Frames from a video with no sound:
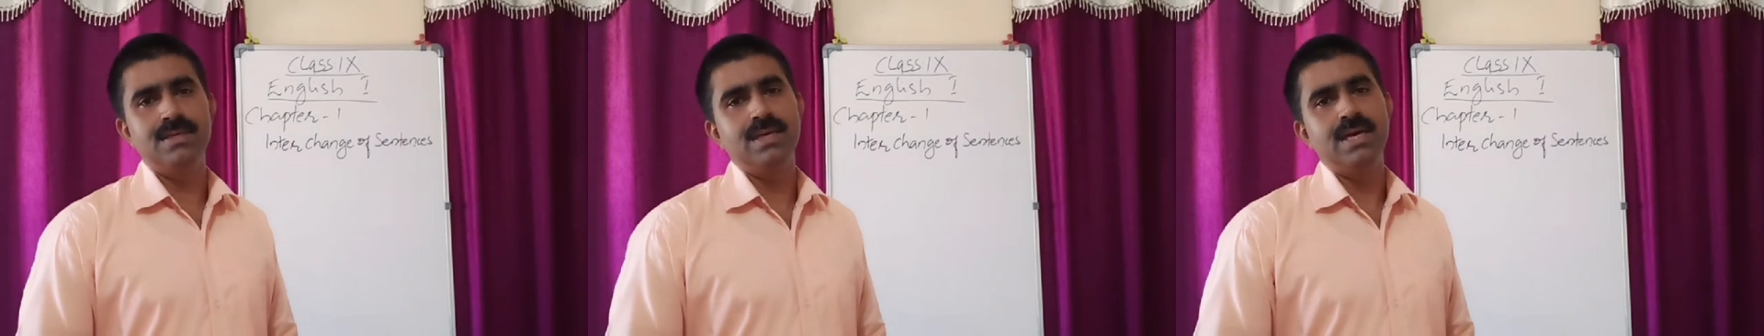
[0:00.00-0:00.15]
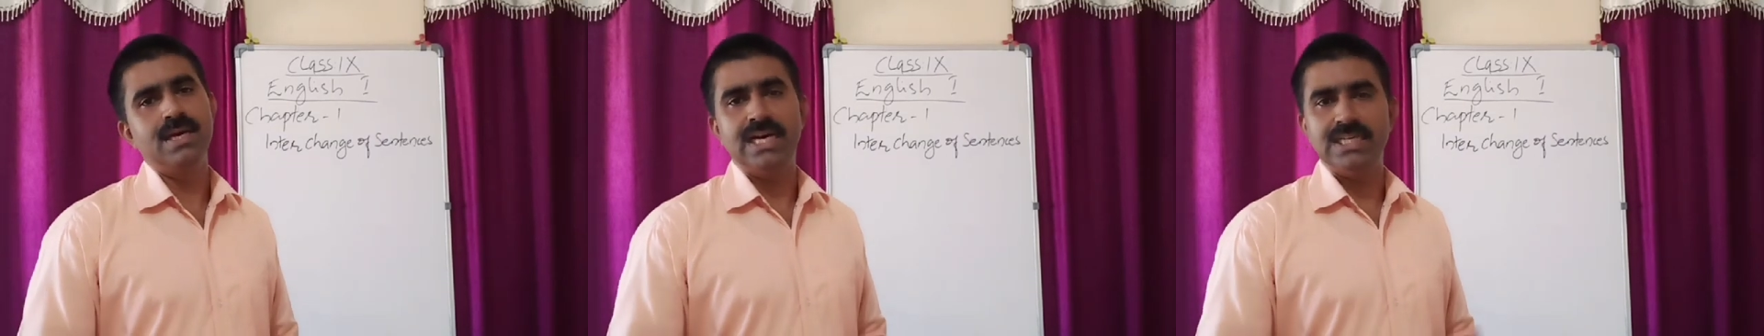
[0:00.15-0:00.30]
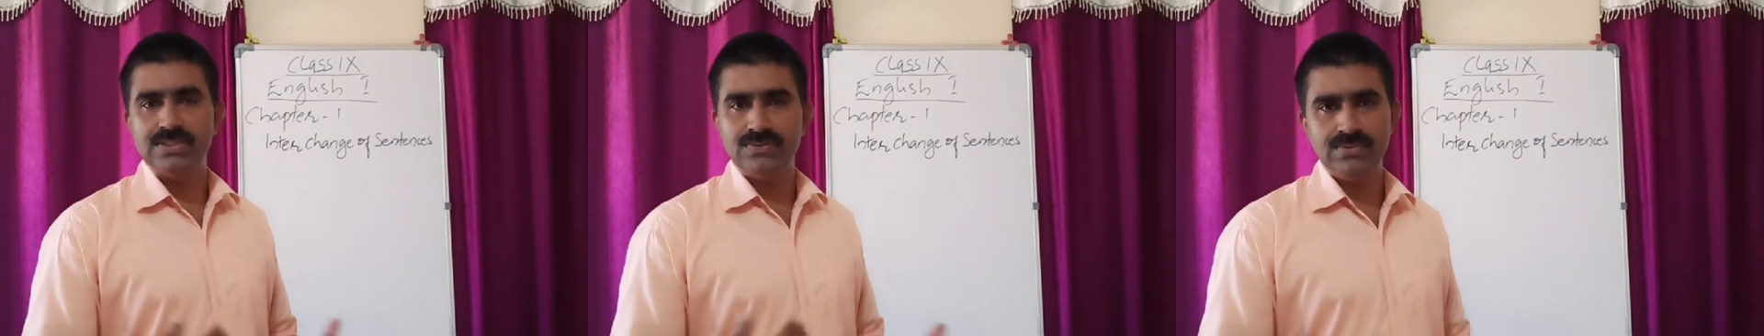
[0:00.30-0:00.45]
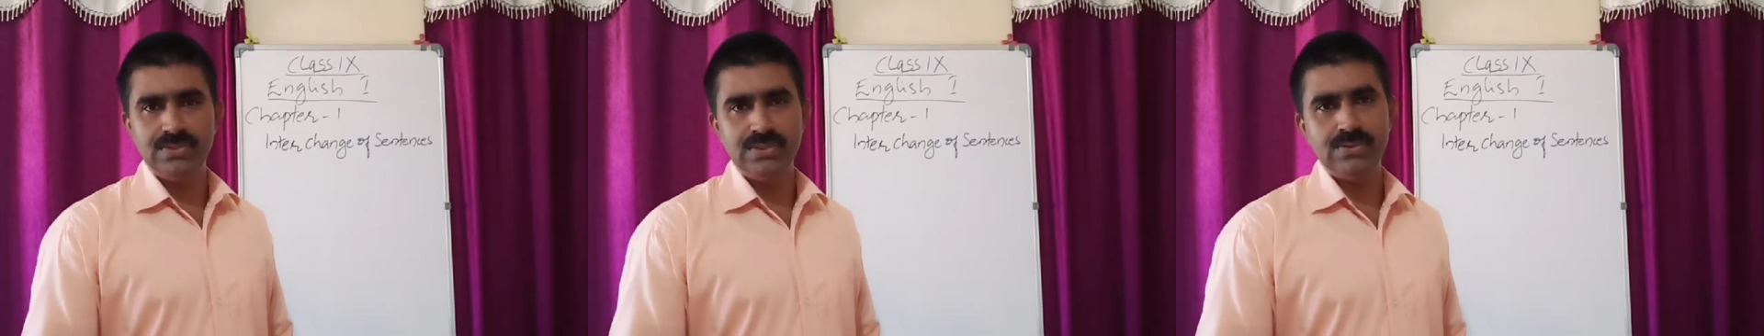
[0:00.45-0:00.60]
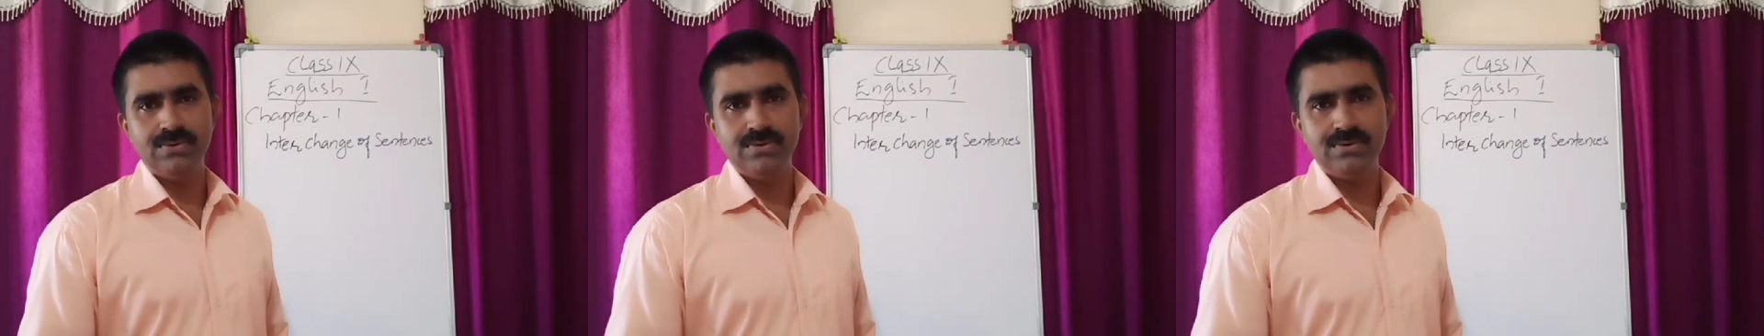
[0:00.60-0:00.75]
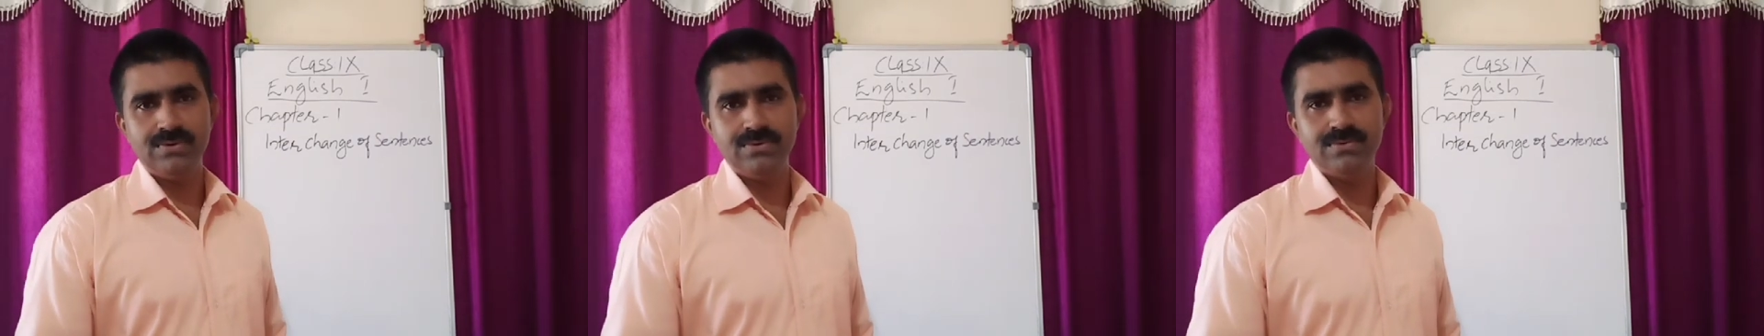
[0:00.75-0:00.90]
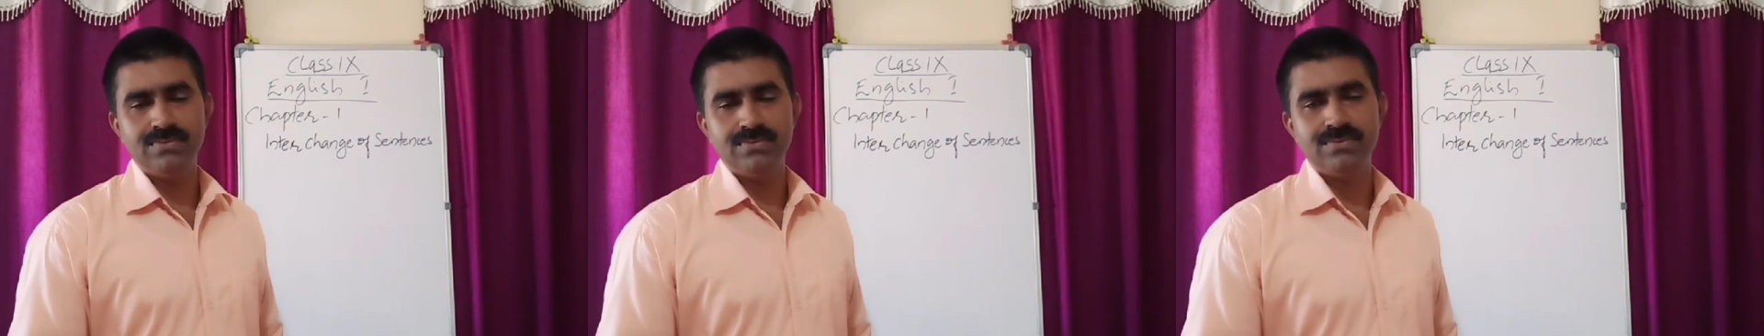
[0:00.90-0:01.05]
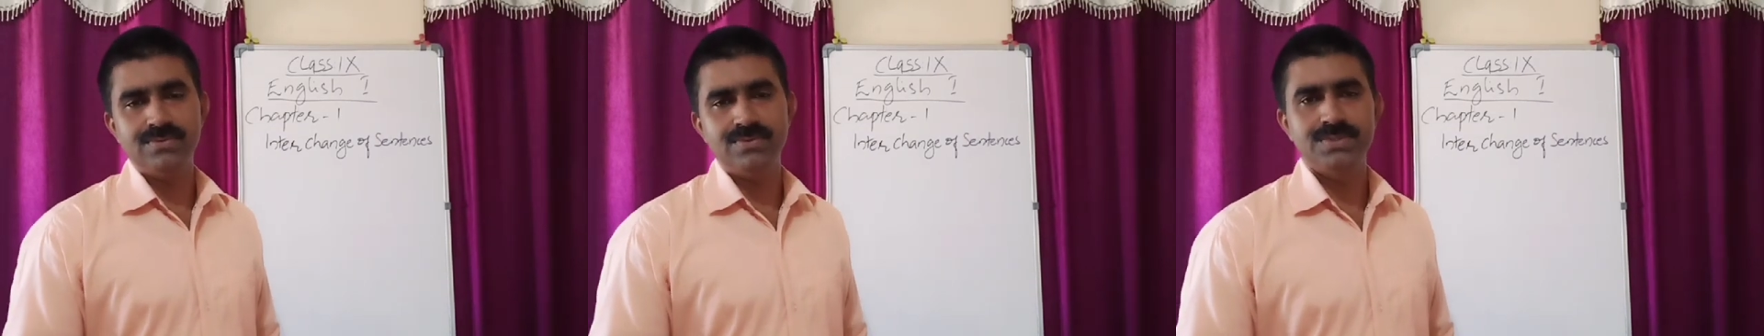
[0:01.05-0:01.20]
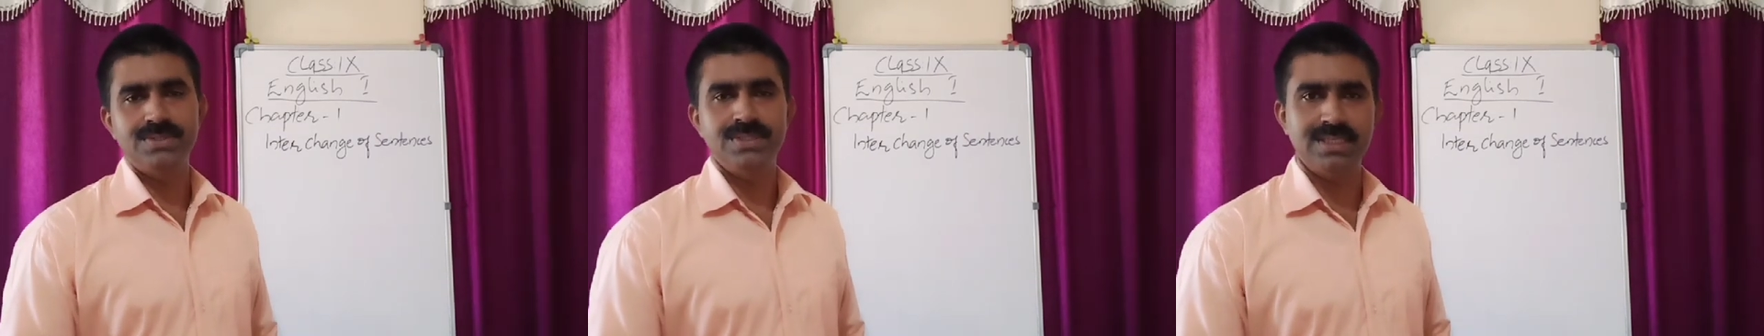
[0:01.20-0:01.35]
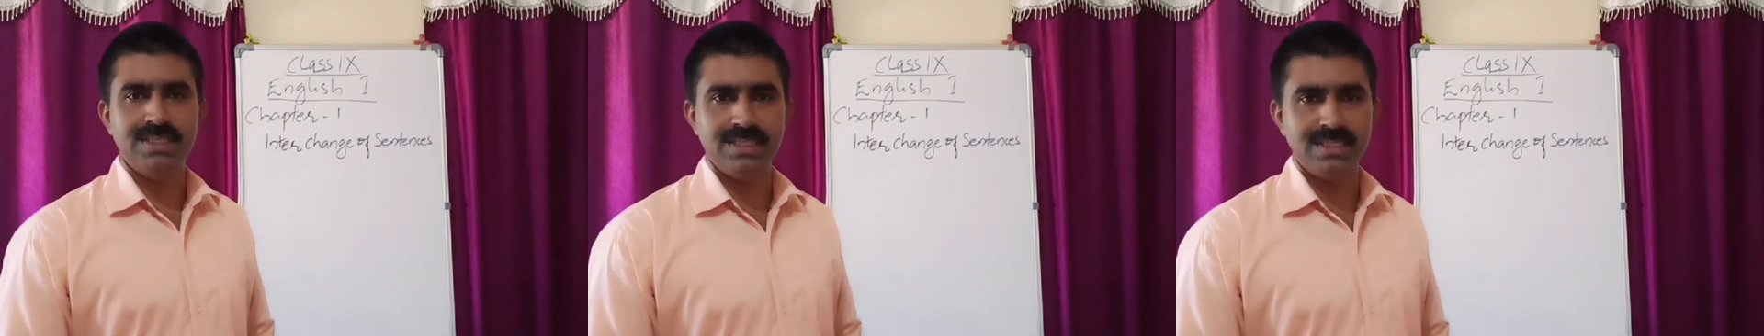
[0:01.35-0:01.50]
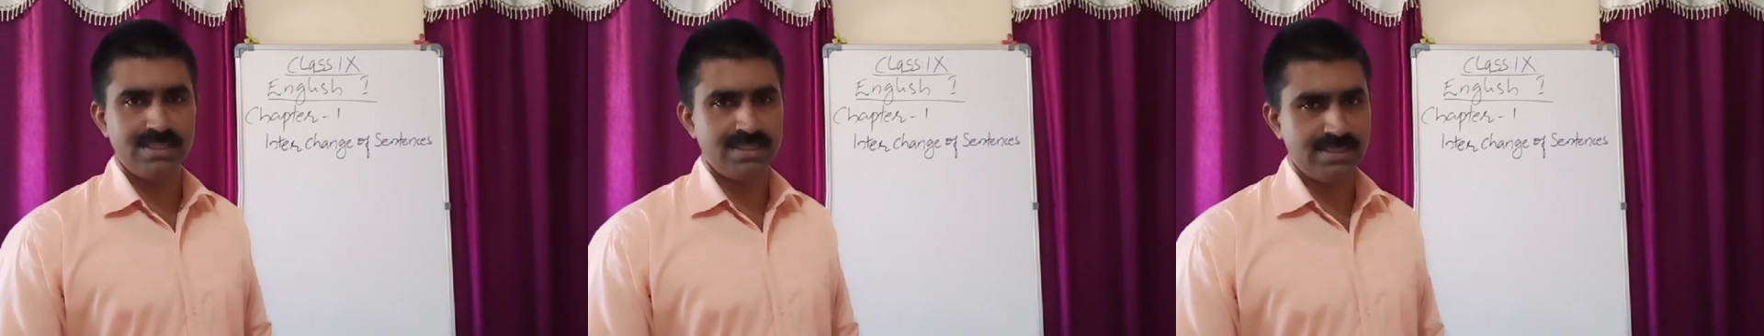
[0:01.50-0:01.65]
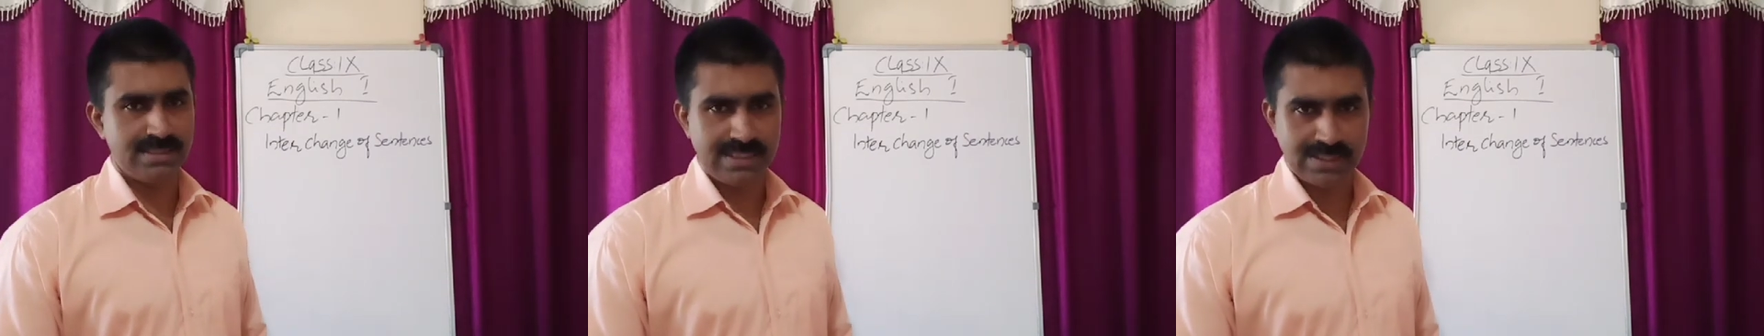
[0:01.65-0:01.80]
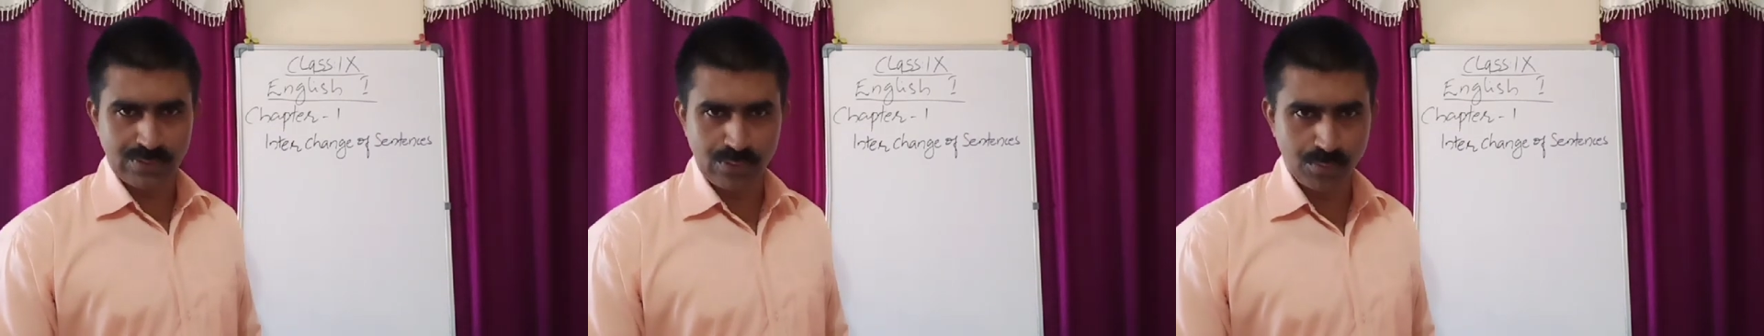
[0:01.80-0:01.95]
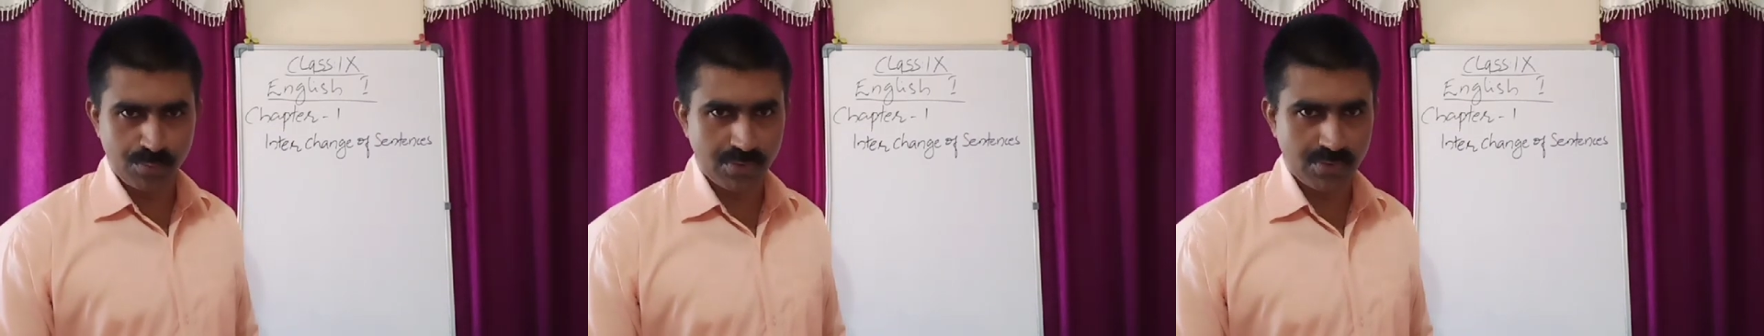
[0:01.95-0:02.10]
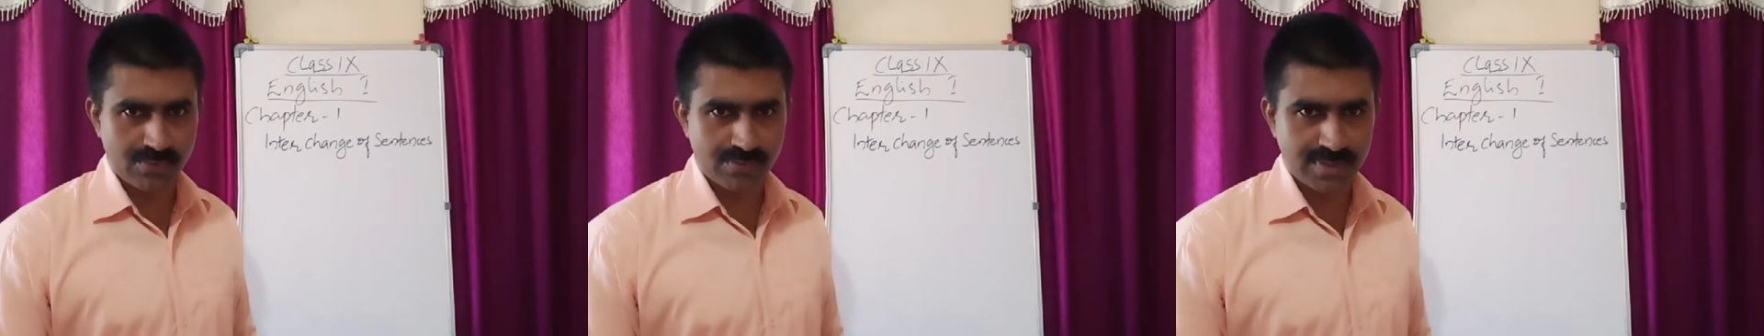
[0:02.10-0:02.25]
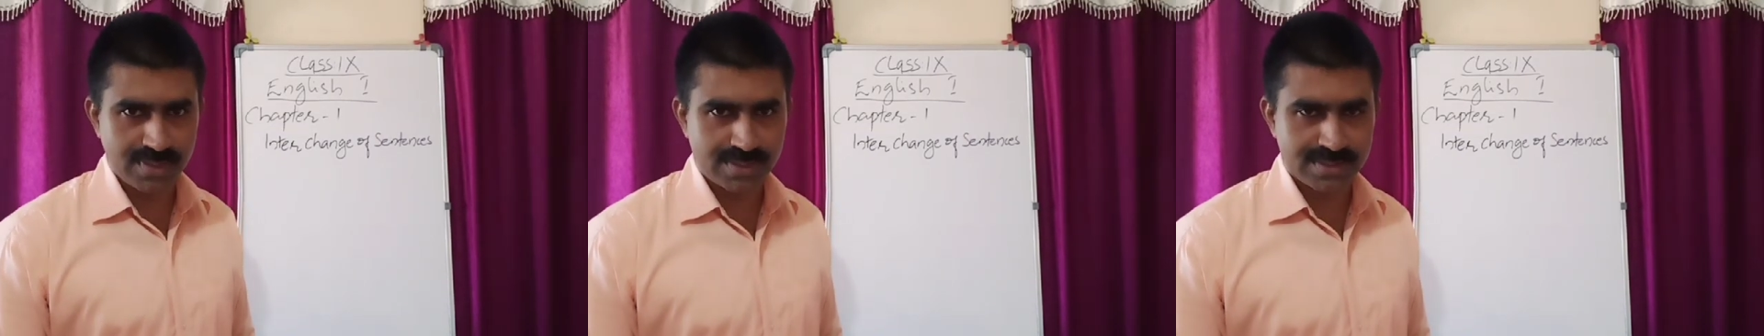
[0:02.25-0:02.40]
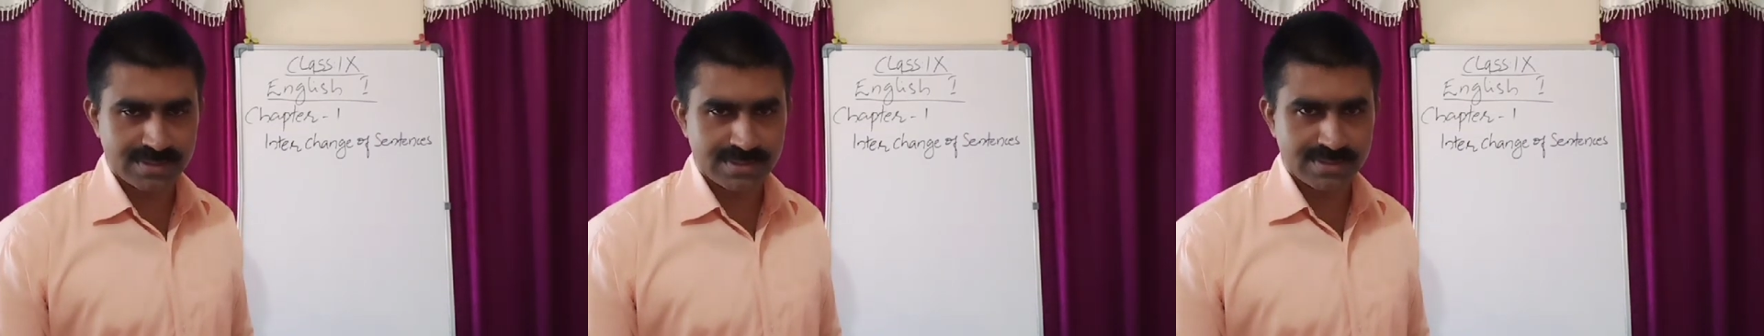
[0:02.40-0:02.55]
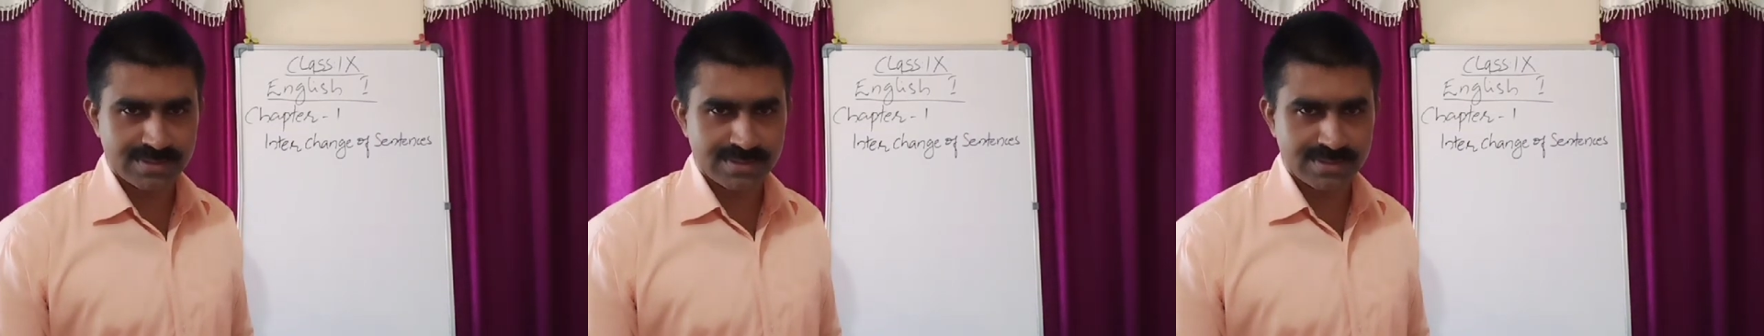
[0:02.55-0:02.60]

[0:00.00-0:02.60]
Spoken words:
As we know, sentence is a group of words